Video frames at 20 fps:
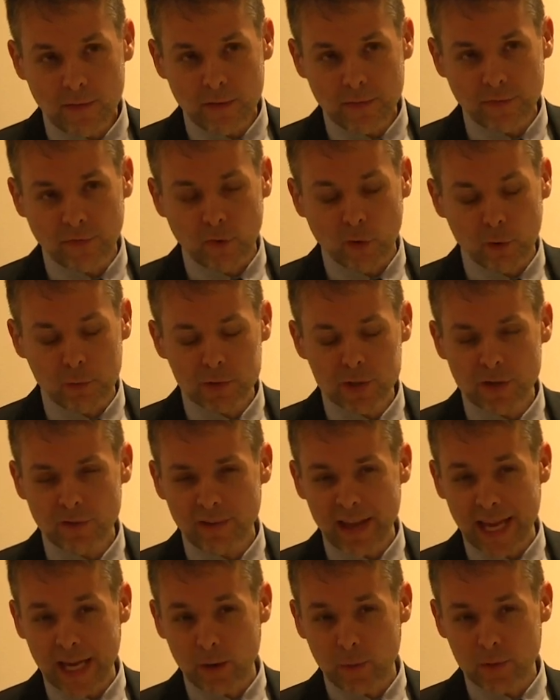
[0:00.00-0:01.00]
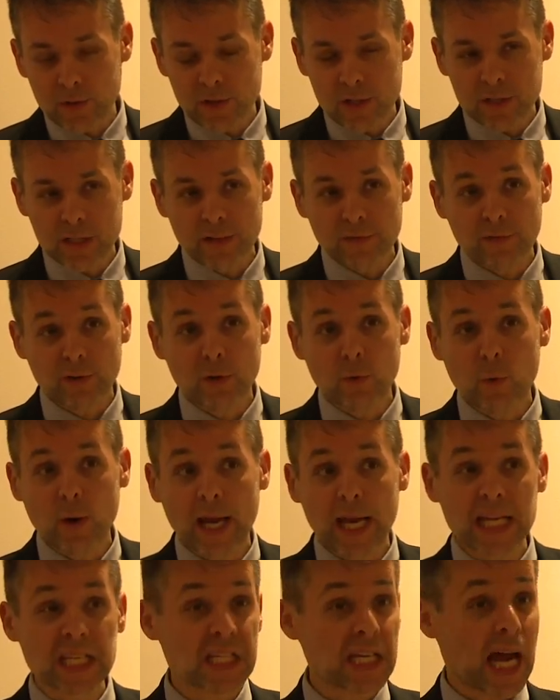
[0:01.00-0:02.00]
forms of languages, different
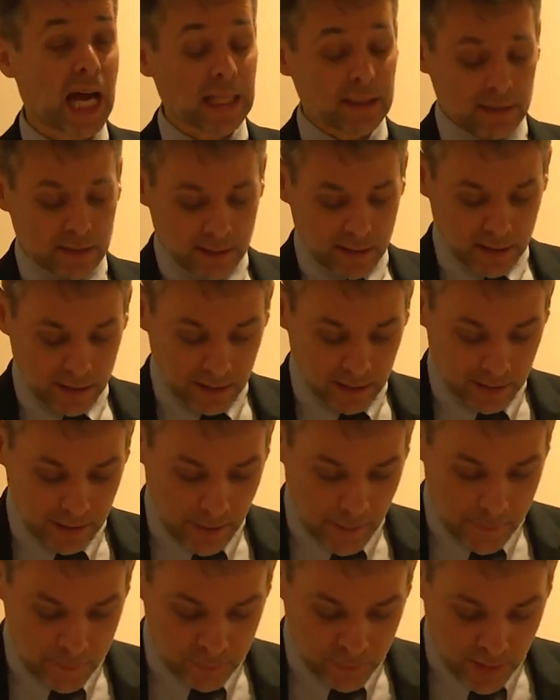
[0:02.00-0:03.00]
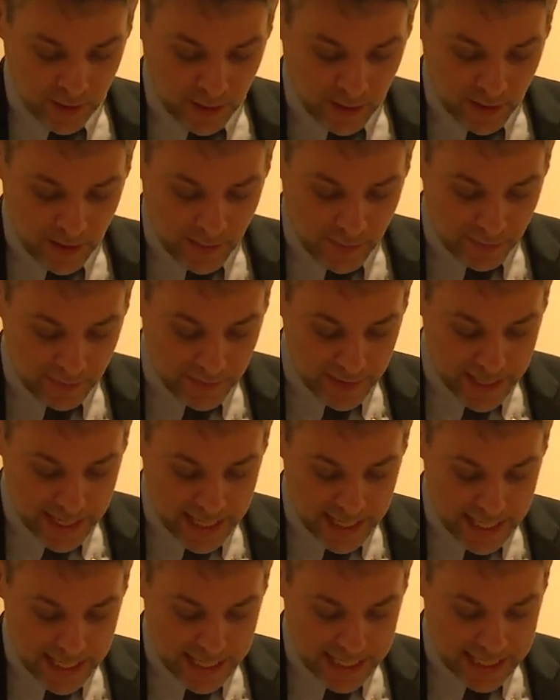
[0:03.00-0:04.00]
ways, until
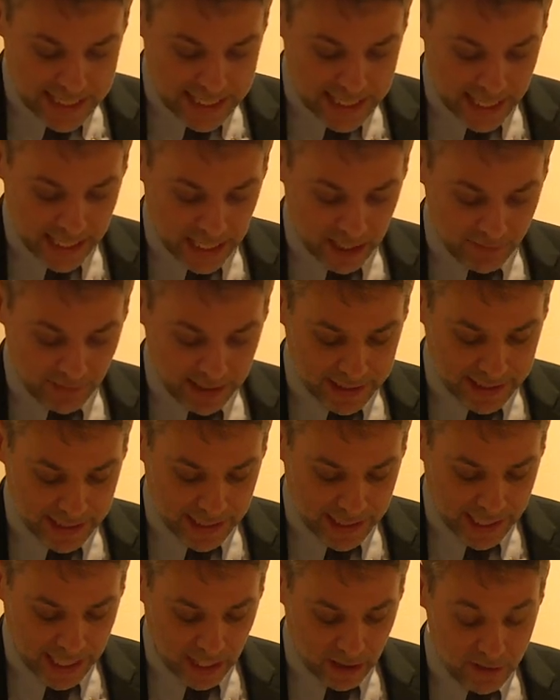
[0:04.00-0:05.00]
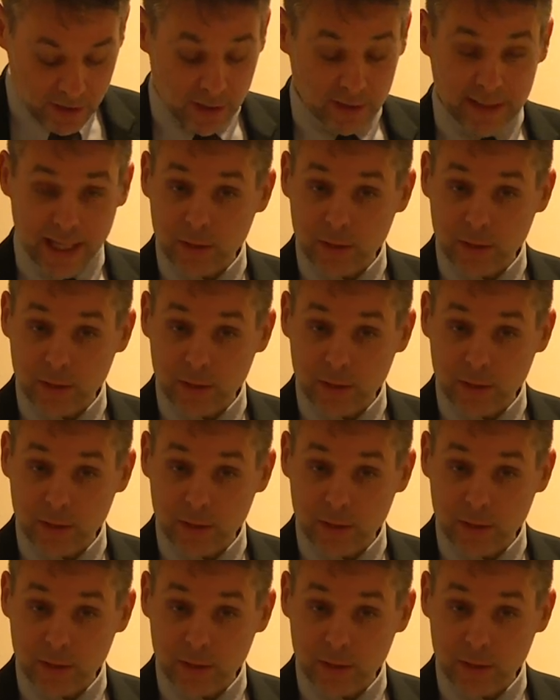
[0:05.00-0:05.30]
the Second Vatican Council.